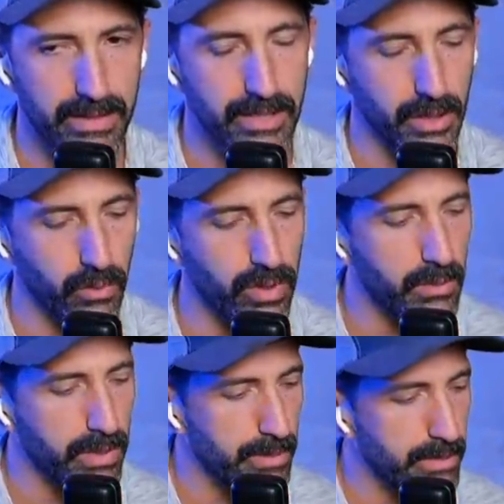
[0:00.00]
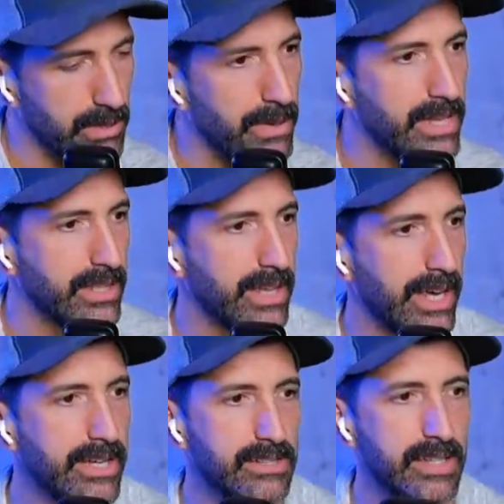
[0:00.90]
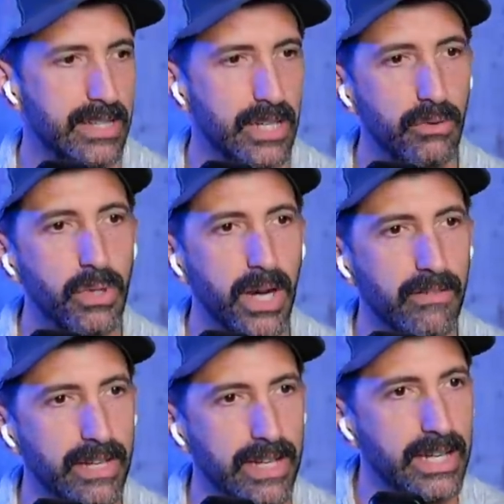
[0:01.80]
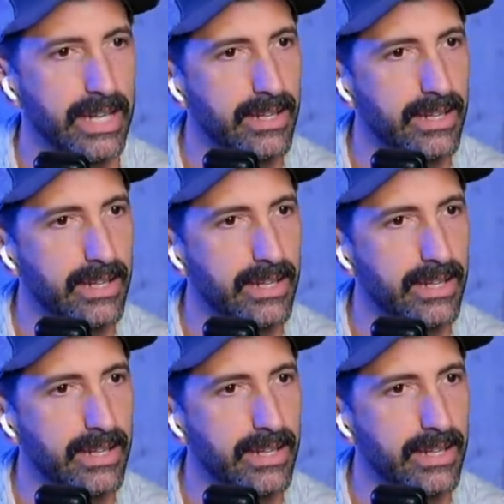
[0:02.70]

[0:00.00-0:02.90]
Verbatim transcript: disagreeing with it, but to make the case that the new covenant